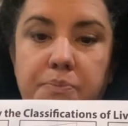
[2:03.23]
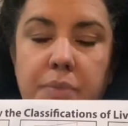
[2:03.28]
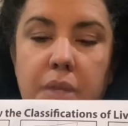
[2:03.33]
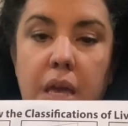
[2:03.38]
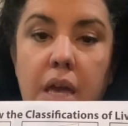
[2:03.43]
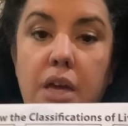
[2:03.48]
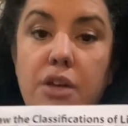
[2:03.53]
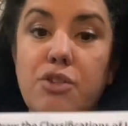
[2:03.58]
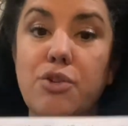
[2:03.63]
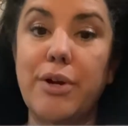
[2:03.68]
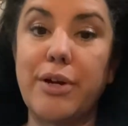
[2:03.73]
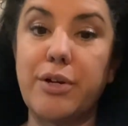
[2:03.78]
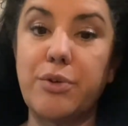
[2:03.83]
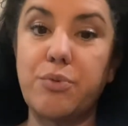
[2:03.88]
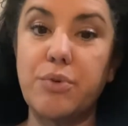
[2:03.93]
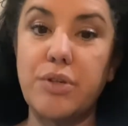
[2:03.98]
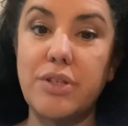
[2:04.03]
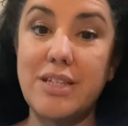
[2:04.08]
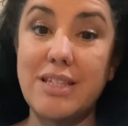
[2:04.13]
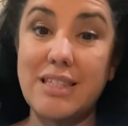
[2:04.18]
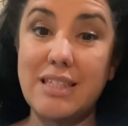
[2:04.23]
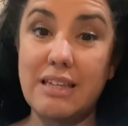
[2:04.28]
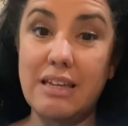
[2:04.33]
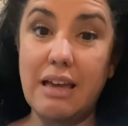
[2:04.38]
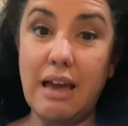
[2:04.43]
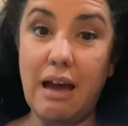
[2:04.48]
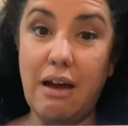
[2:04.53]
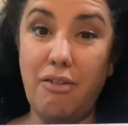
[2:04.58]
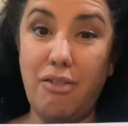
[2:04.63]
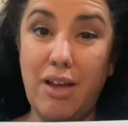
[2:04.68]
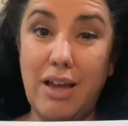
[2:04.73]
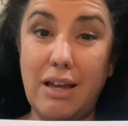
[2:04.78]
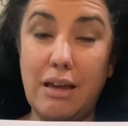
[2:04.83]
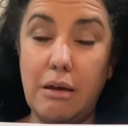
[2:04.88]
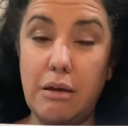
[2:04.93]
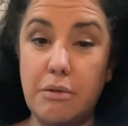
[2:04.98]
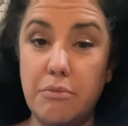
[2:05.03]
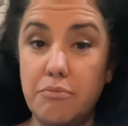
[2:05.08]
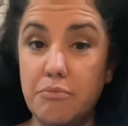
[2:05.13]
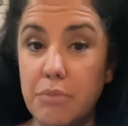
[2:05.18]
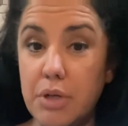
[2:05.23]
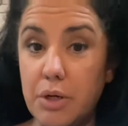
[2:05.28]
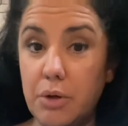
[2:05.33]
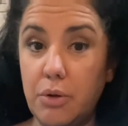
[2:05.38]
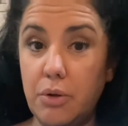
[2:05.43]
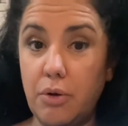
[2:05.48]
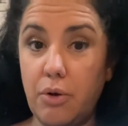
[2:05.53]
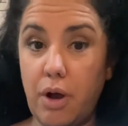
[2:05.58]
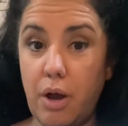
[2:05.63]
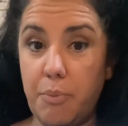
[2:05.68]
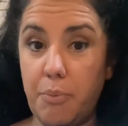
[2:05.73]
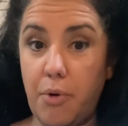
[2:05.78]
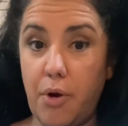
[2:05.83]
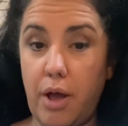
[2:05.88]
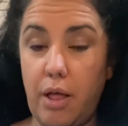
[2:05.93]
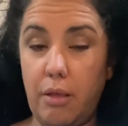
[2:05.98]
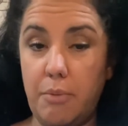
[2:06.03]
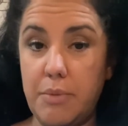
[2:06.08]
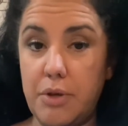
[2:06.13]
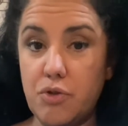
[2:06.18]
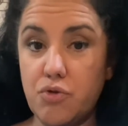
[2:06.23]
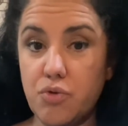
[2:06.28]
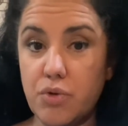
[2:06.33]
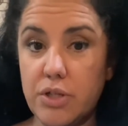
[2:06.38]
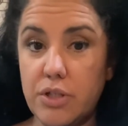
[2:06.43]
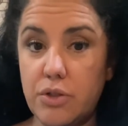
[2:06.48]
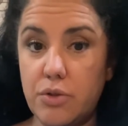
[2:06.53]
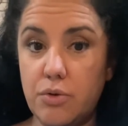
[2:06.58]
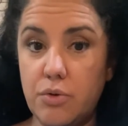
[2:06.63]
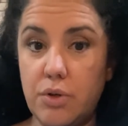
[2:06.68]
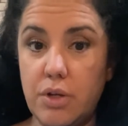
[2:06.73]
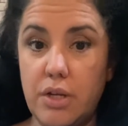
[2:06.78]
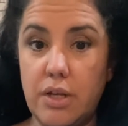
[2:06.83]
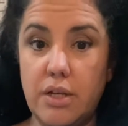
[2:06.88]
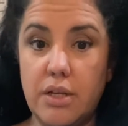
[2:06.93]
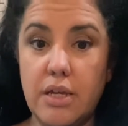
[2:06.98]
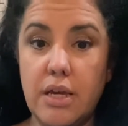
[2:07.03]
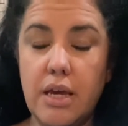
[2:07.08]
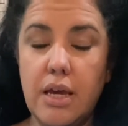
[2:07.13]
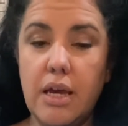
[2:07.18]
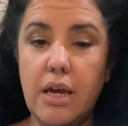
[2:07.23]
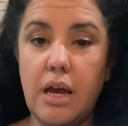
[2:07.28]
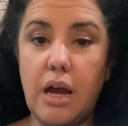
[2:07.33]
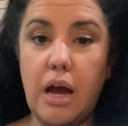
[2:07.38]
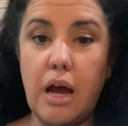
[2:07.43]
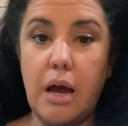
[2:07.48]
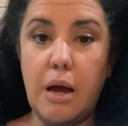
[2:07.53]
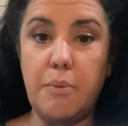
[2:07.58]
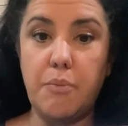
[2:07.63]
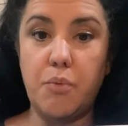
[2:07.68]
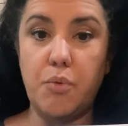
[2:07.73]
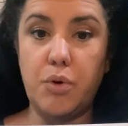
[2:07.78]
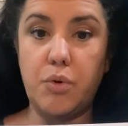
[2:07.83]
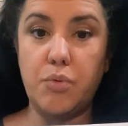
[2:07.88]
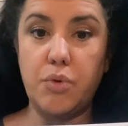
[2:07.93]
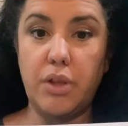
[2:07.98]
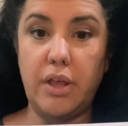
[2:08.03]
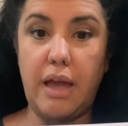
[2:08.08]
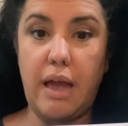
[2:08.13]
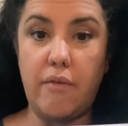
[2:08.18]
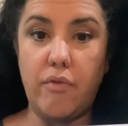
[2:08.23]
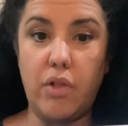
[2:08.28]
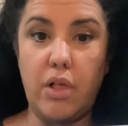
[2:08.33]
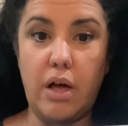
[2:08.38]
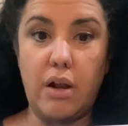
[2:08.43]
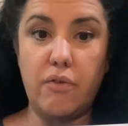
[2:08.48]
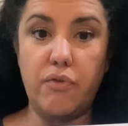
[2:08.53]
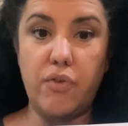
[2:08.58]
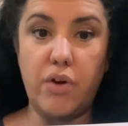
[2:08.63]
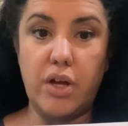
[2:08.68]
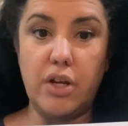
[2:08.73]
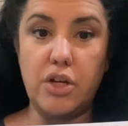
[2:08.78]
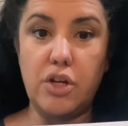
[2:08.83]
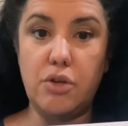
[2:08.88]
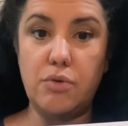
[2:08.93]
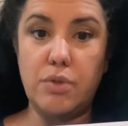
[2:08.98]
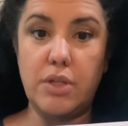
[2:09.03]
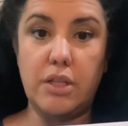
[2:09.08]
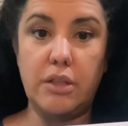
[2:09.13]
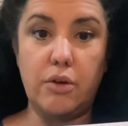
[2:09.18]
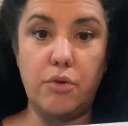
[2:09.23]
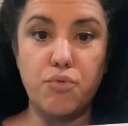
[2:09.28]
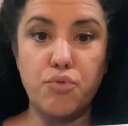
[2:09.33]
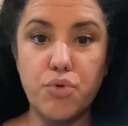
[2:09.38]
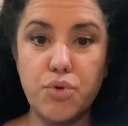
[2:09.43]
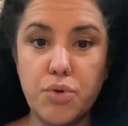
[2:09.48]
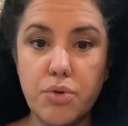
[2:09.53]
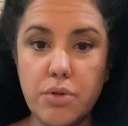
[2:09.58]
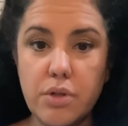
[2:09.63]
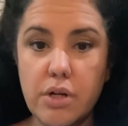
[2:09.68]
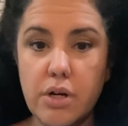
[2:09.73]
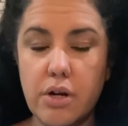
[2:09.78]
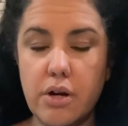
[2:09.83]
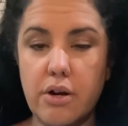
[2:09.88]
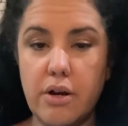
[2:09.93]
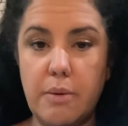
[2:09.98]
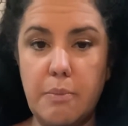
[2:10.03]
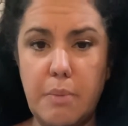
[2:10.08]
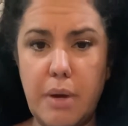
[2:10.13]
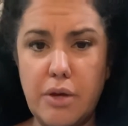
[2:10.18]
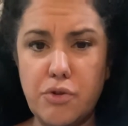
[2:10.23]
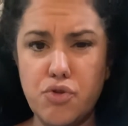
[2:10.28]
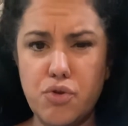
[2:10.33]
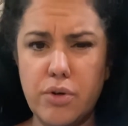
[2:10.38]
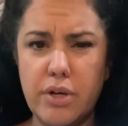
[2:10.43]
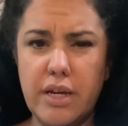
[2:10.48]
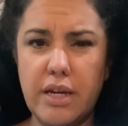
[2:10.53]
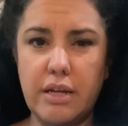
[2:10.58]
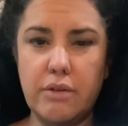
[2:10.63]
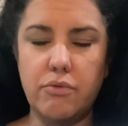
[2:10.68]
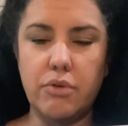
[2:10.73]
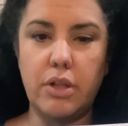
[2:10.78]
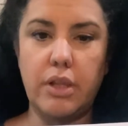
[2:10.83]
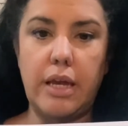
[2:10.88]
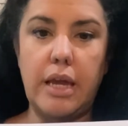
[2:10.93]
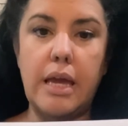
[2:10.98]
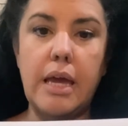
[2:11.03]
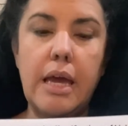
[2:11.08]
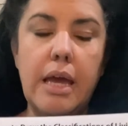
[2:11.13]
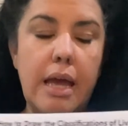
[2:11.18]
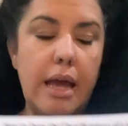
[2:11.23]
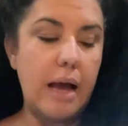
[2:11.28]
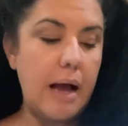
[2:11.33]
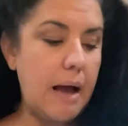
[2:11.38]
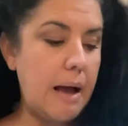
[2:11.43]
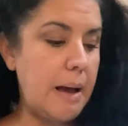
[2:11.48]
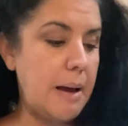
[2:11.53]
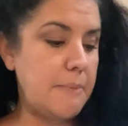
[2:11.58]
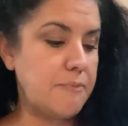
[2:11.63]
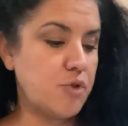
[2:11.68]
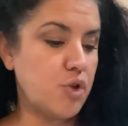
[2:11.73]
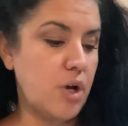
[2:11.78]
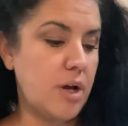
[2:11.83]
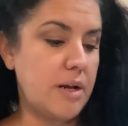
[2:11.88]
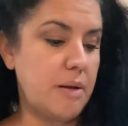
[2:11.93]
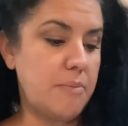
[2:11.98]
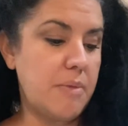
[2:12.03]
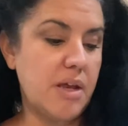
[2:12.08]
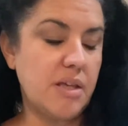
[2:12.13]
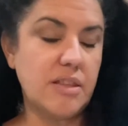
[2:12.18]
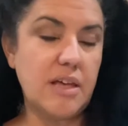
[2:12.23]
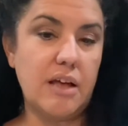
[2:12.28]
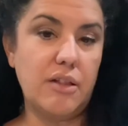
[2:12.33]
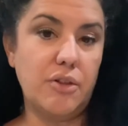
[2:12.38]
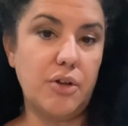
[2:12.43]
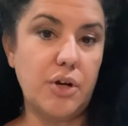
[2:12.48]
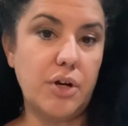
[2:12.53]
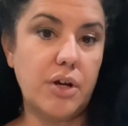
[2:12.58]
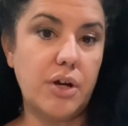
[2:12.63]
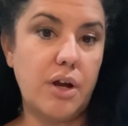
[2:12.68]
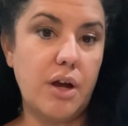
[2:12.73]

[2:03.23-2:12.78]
So I could really see how like a middle or upper elementary student would really have a lot of fun using their ruler and measuring and really trying to make that look,